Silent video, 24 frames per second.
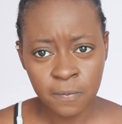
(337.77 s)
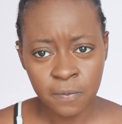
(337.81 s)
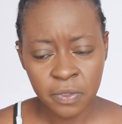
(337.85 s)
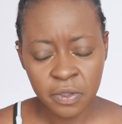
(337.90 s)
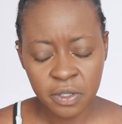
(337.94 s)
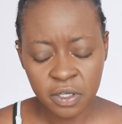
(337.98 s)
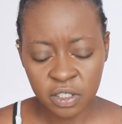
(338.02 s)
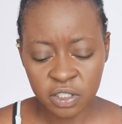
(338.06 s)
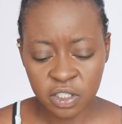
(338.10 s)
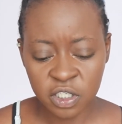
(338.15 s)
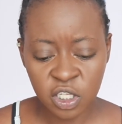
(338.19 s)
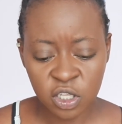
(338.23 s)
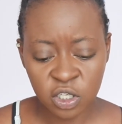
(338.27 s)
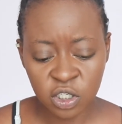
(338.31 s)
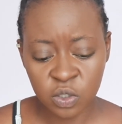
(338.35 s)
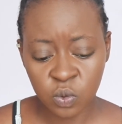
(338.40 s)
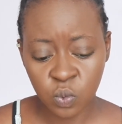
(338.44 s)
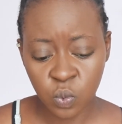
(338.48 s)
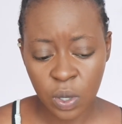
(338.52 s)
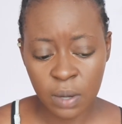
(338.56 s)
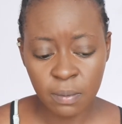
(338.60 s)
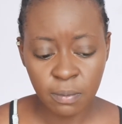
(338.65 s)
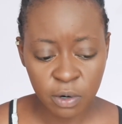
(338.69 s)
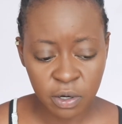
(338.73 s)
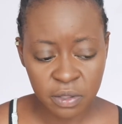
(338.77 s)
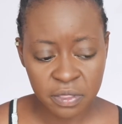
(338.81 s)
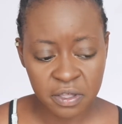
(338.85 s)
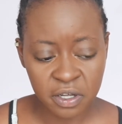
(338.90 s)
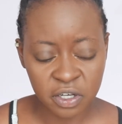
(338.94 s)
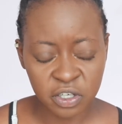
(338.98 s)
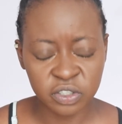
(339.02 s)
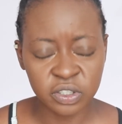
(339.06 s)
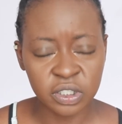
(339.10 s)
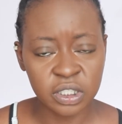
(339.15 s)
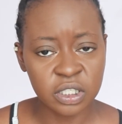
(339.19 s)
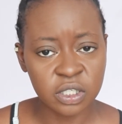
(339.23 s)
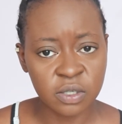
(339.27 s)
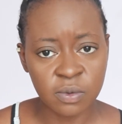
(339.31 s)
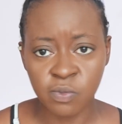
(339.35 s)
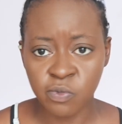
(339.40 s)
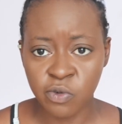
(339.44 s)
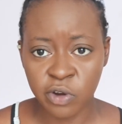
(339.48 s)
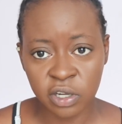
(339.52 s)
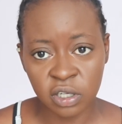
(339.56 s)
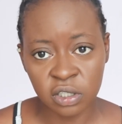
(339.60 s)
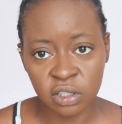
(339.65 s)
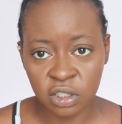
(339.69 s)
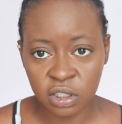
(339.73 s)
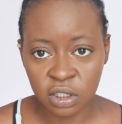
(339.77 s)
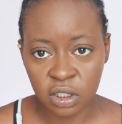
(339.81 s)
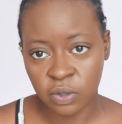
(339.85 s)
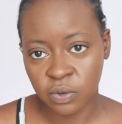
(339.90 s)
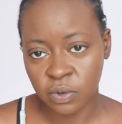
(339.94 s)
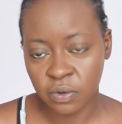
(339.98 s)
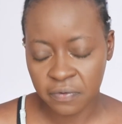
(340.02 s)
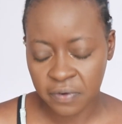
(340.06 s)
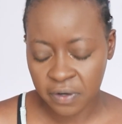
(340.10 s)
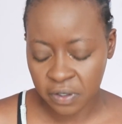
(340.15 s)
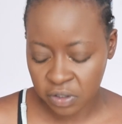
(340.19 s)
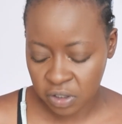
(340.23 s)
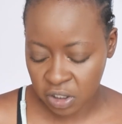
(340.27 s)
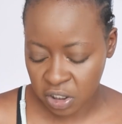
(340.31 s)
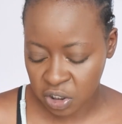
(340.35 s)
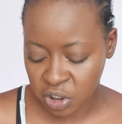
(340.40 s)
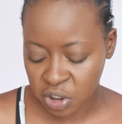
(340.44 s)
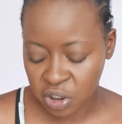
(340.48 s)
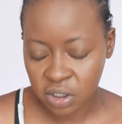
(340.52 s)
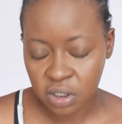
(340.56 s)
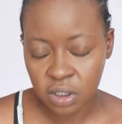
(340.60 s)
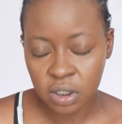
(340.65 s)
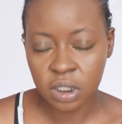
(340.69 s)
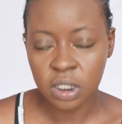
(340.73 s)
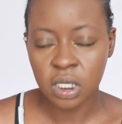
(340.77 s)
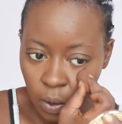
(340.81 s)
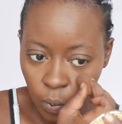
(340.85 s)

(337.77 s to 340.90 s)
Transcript: Concealer is way more thicker than some regular liquid foundations,